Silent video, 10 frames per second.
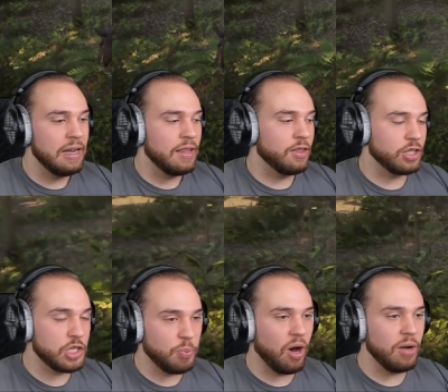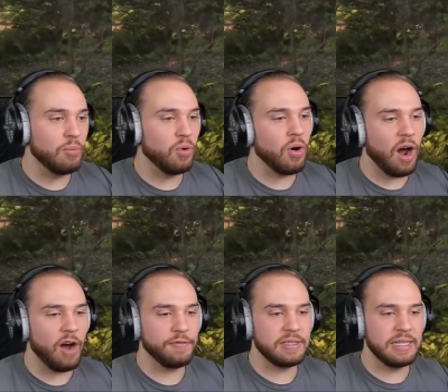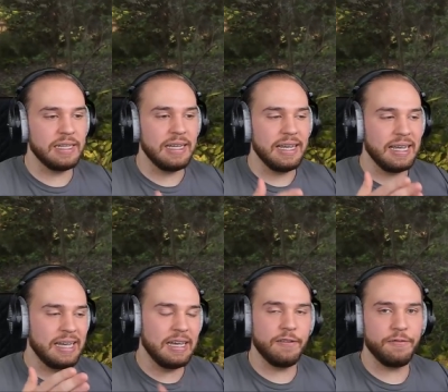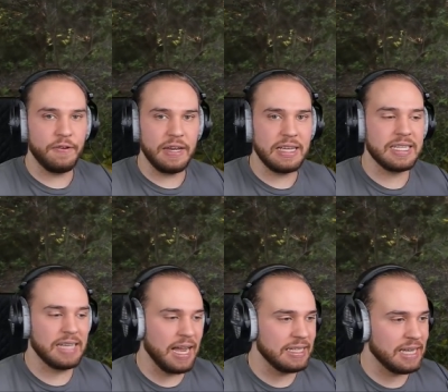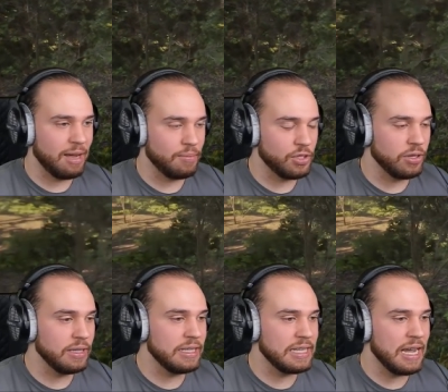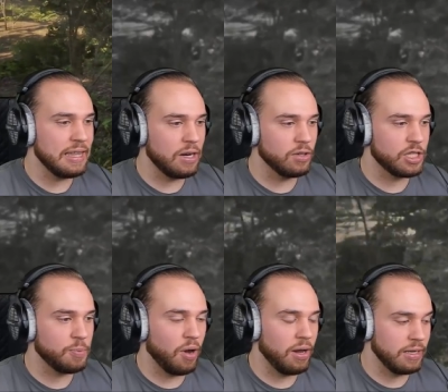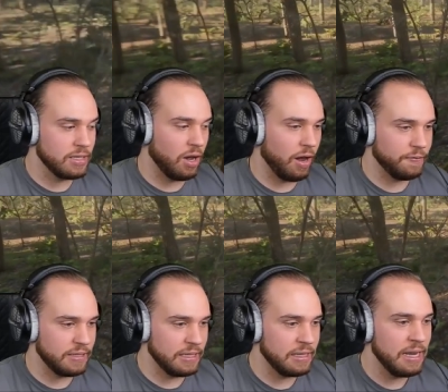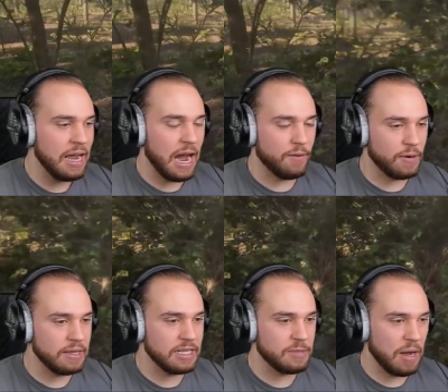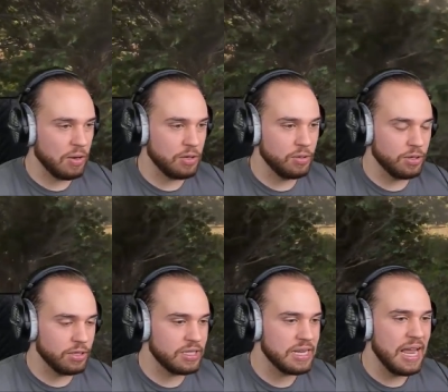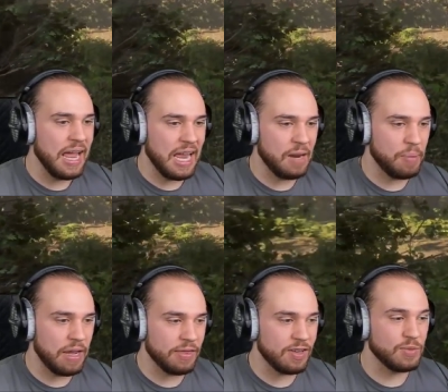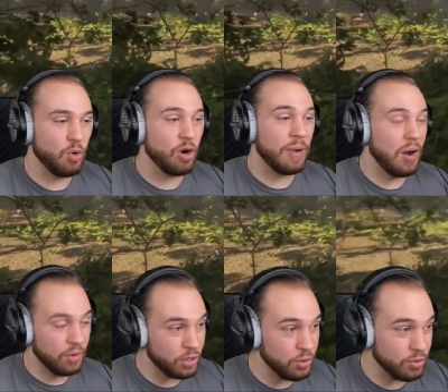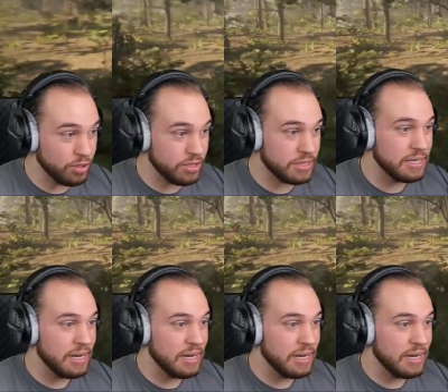they'll spawn more often if it's nighttime. During the day, they don't spawn as often. I've read this about cougars and panthers, more about cougars.